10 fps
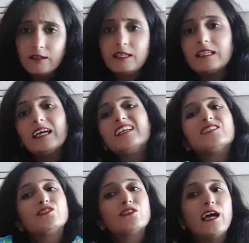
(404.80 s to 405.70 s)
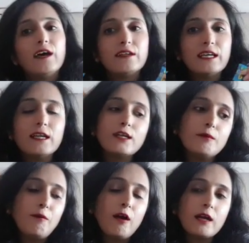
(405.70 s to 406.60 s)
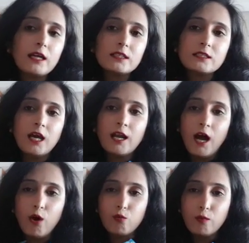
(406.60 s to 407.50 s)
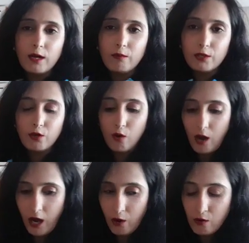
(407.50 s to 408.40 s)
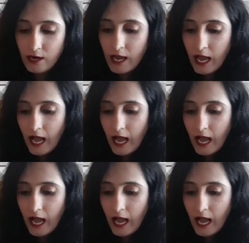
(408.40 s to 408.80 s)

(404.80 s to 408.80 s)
These are easy to carry in your pocket around whenever you go out.